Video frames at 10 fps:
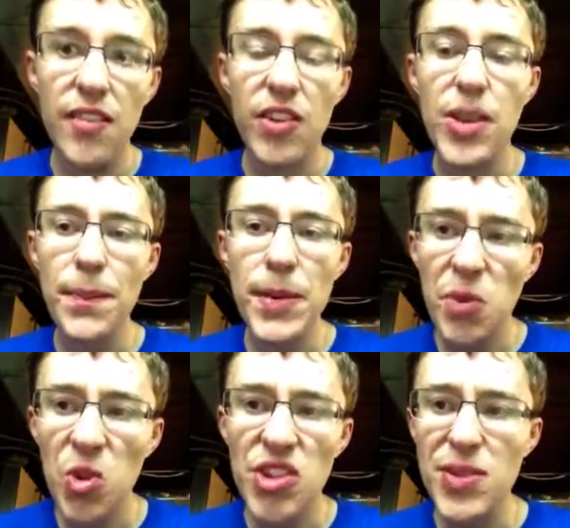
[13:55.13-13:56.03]
For the
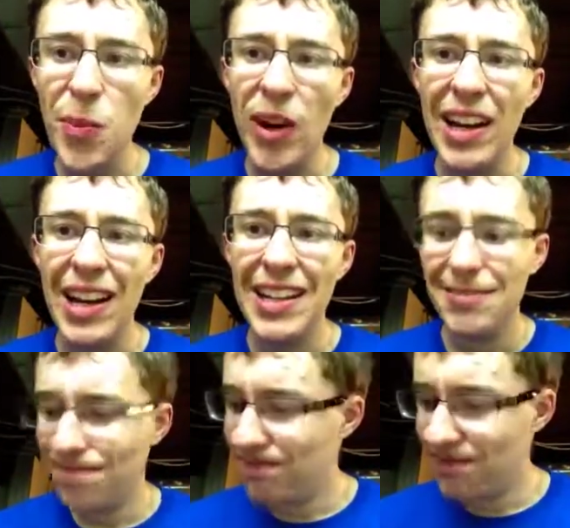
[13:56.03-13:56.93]
people who disappointed,
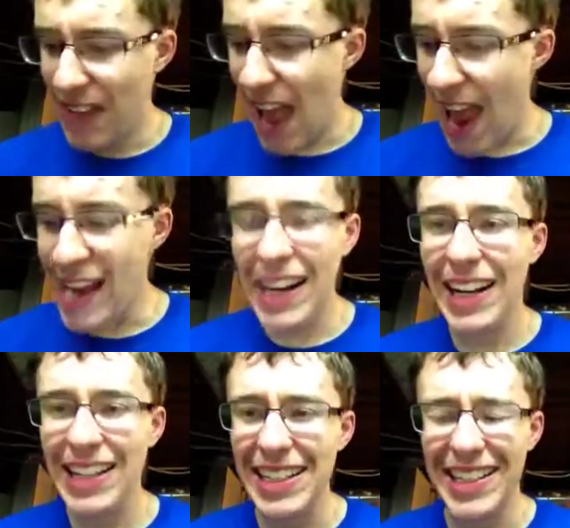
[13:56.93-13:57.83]
it
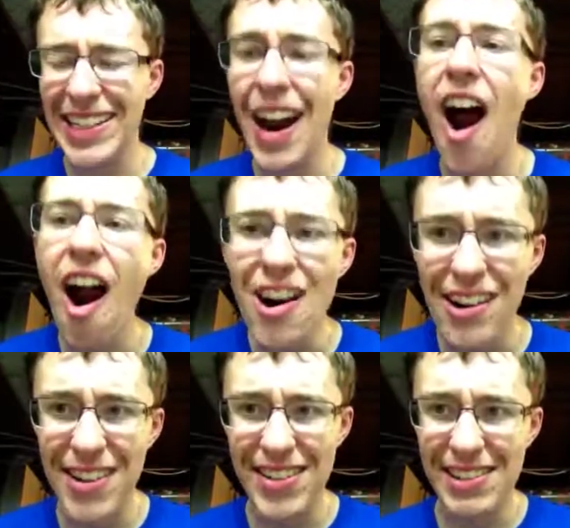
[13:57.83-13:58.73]

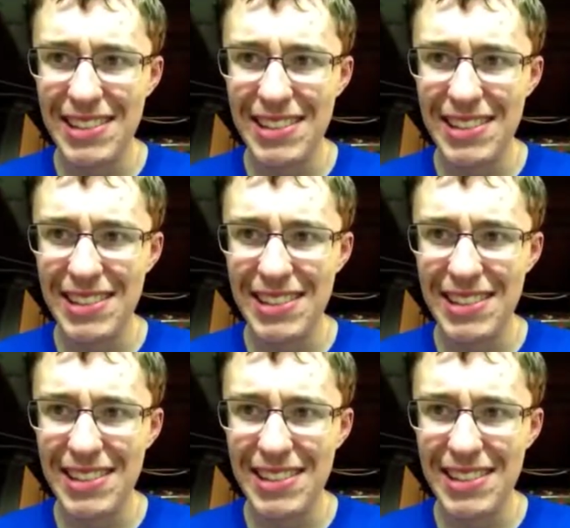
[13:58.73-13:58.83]
hurts.